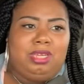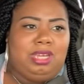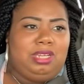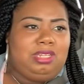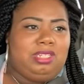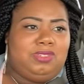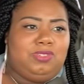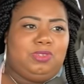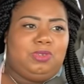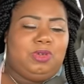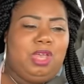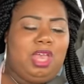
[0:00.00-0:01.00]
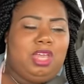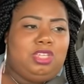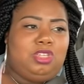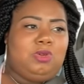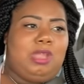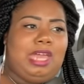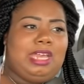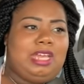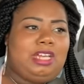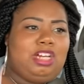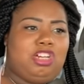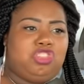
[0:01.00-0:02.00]
eat that lunch food. You like
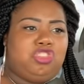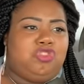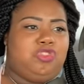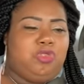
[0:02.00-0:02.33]
you that country know.